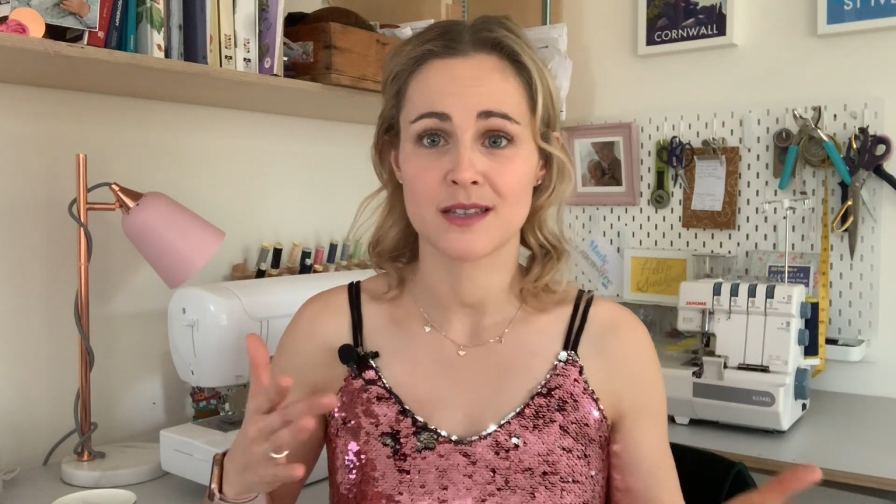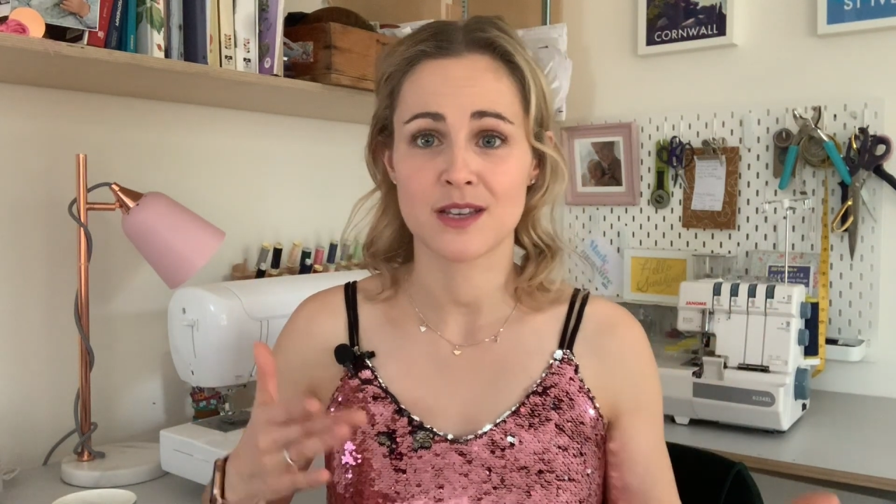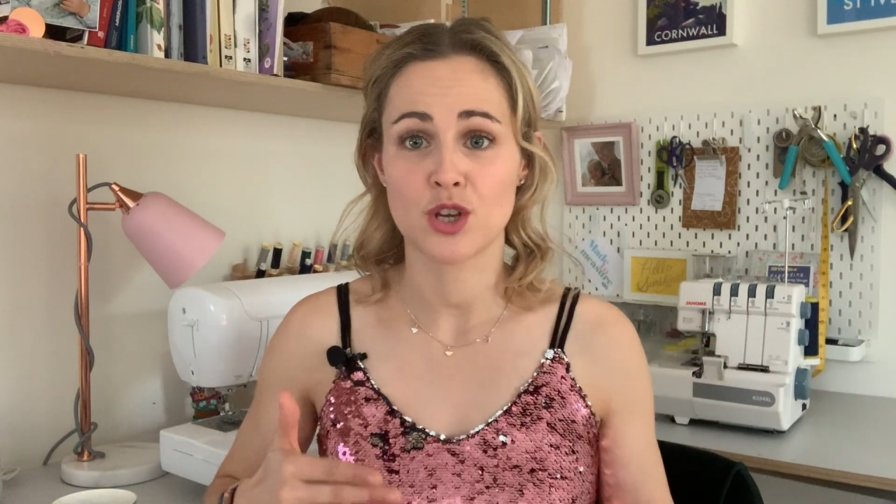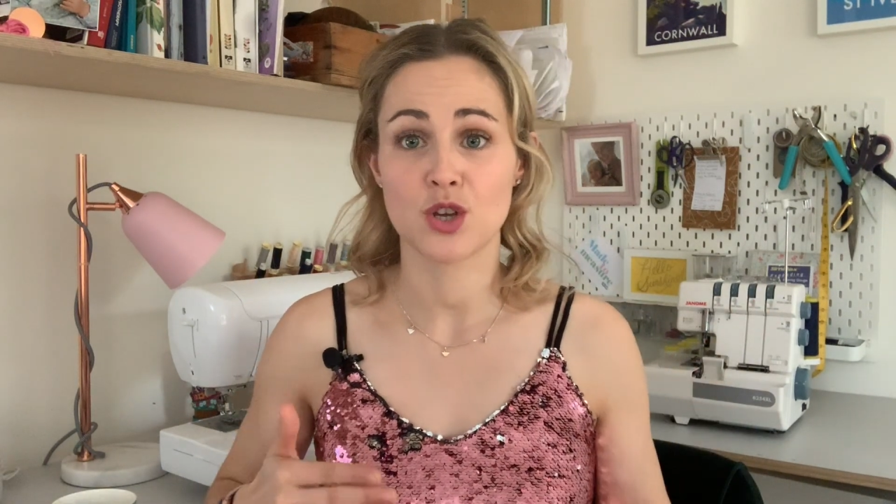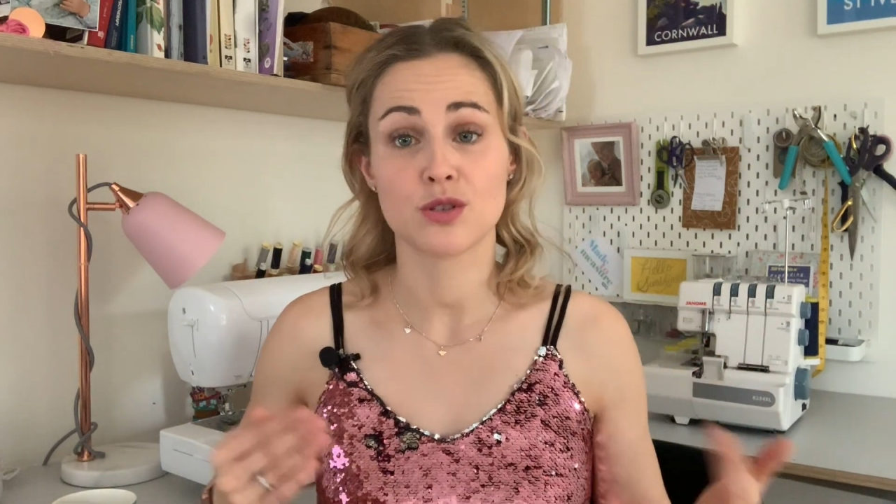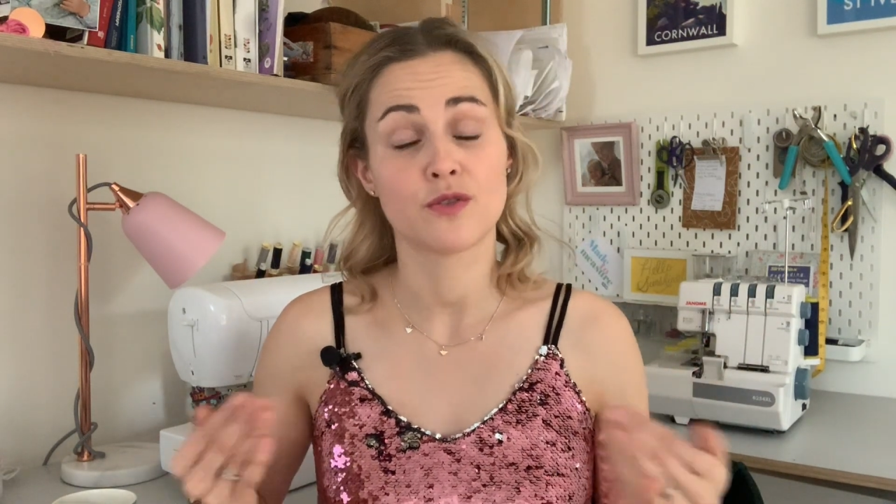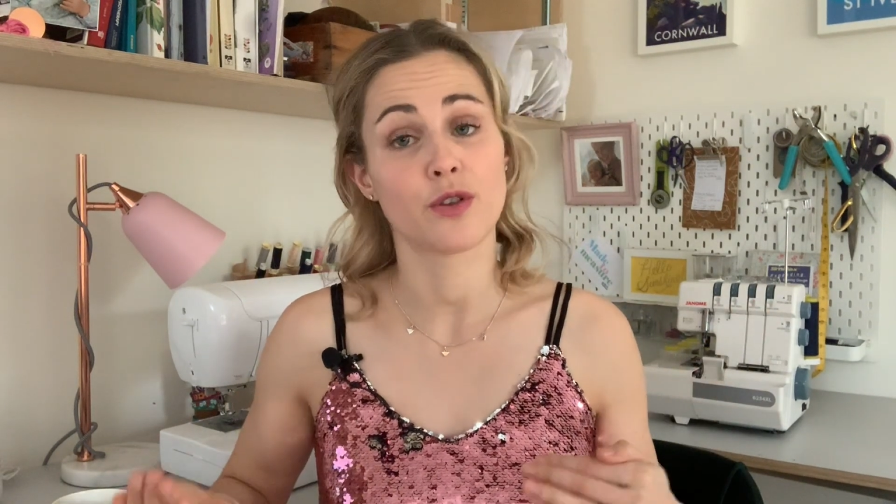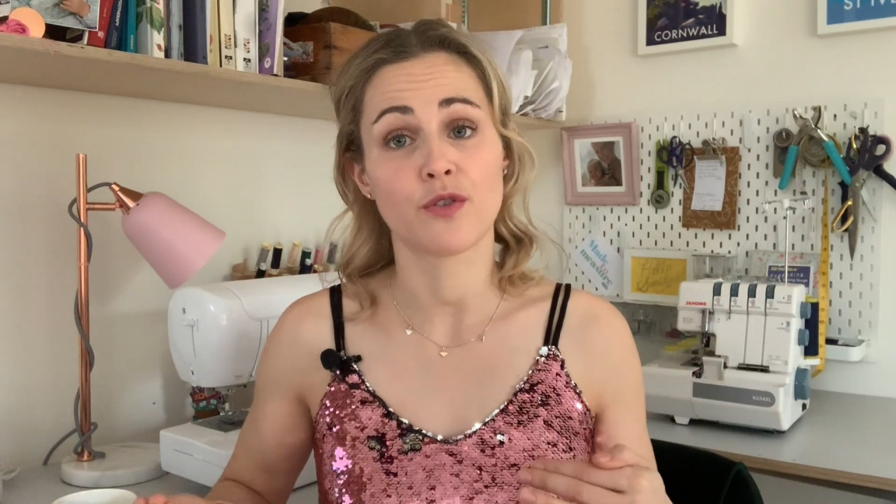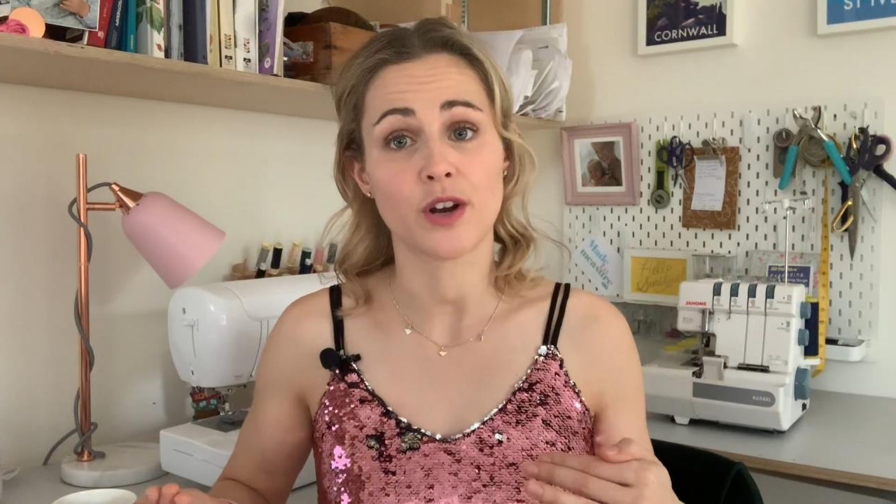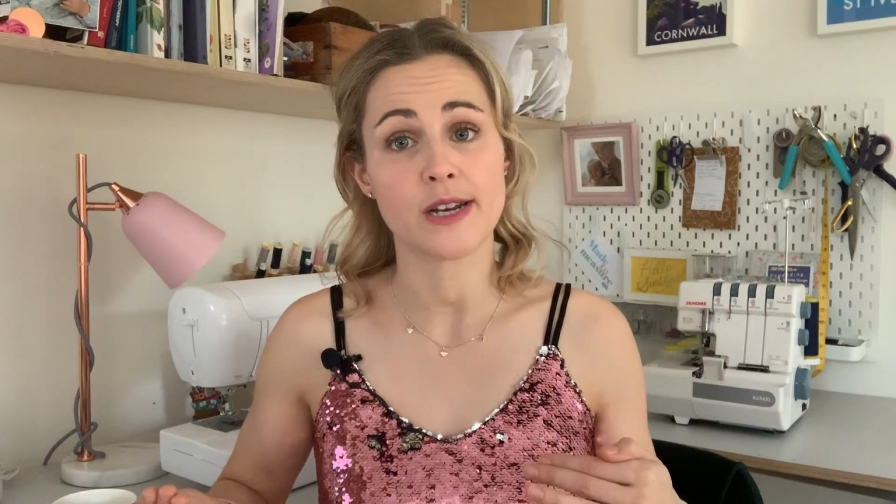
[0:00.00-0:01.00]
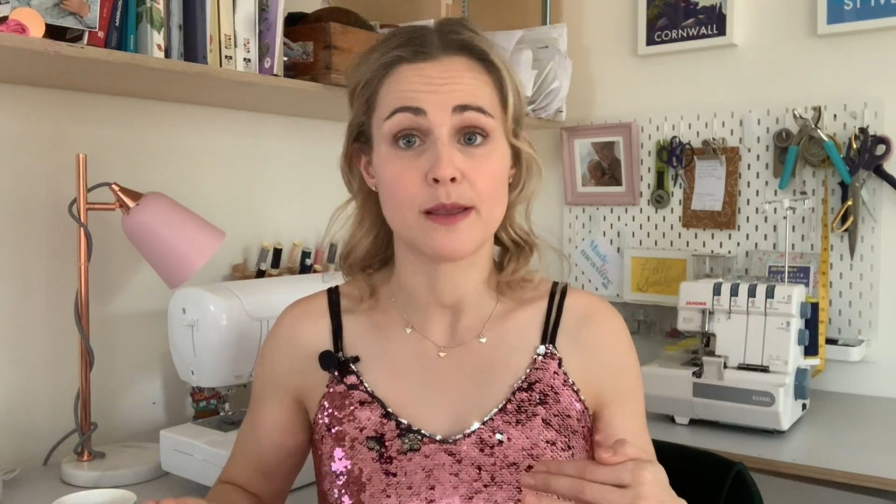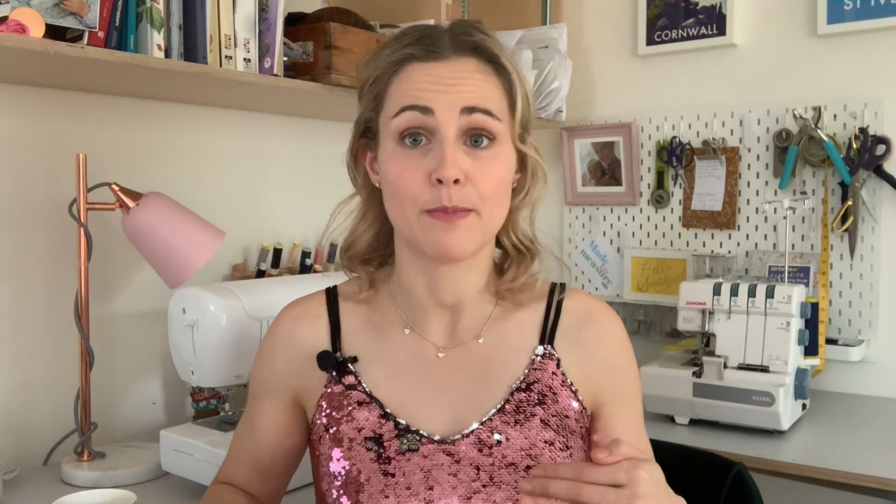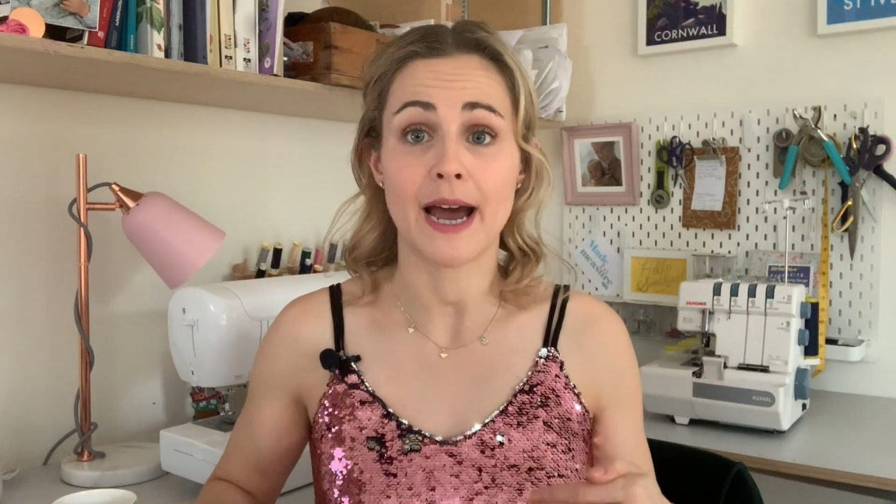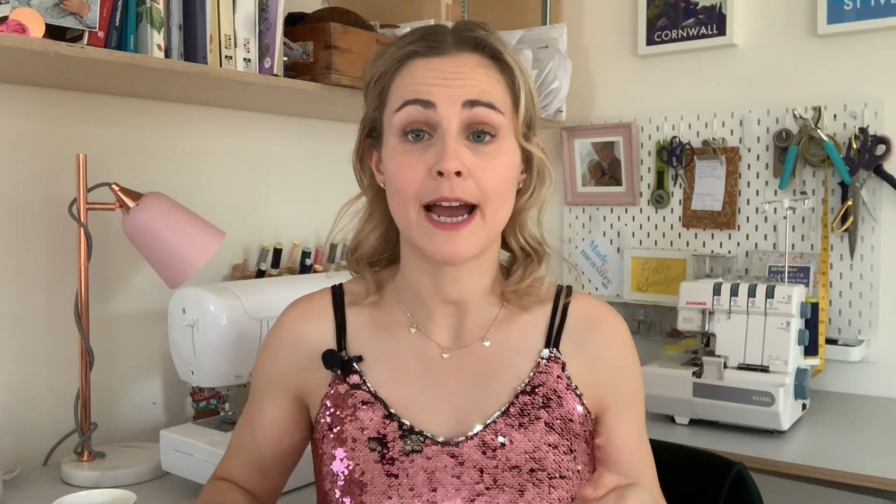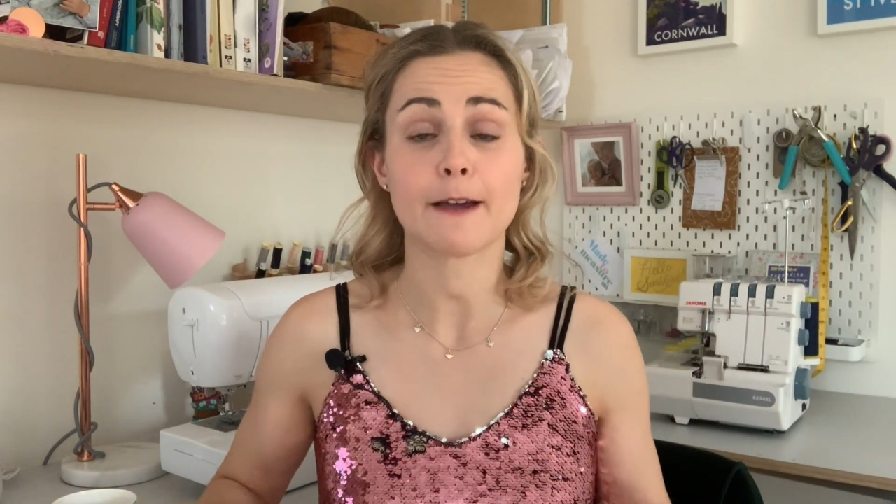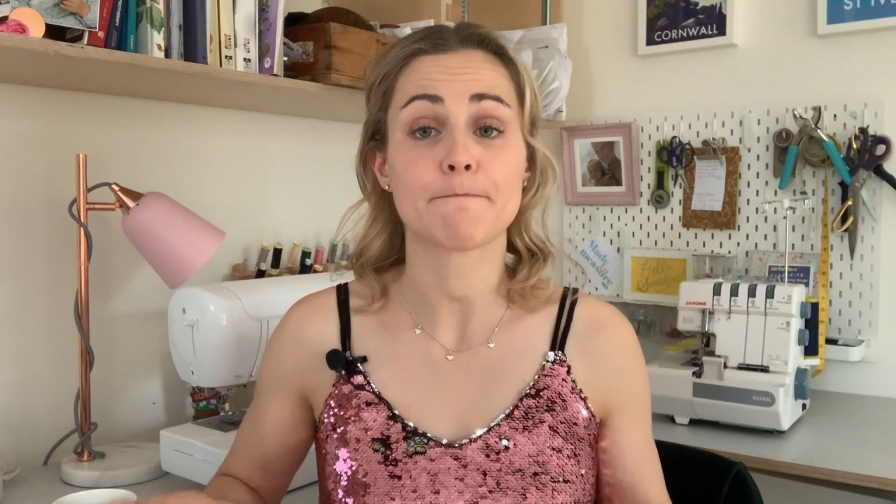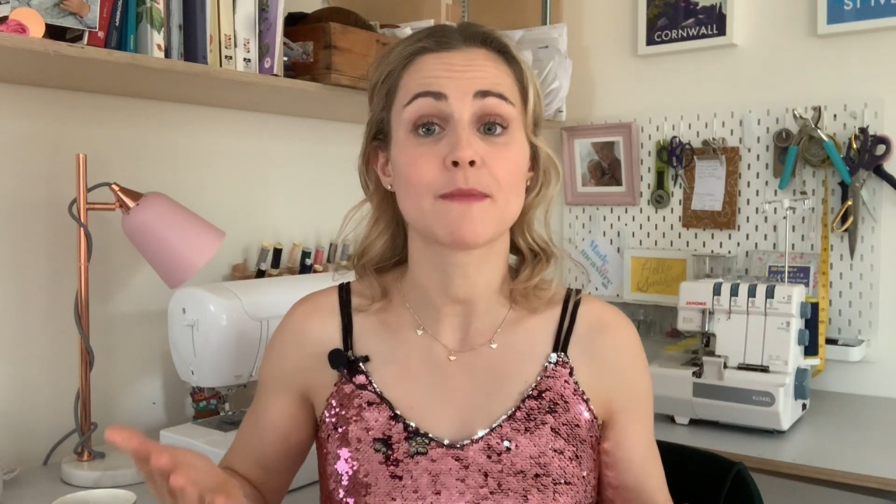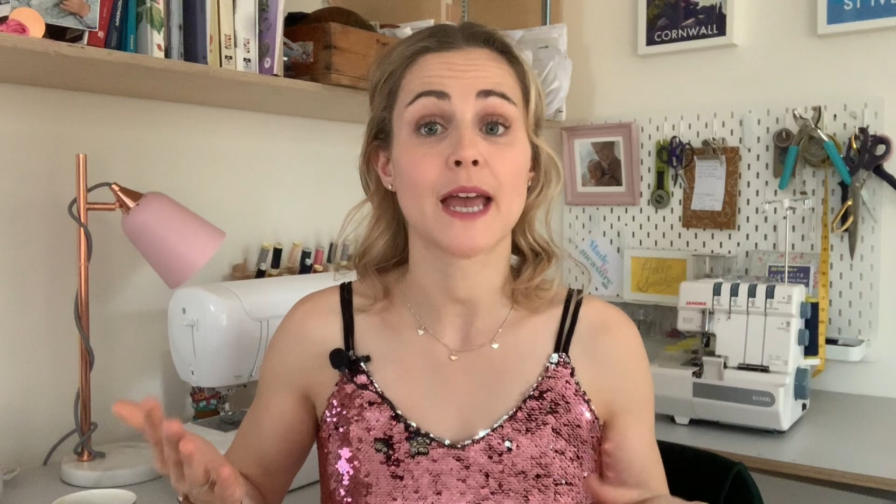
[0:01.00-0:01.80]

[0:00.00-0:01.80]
that you use for the front and the back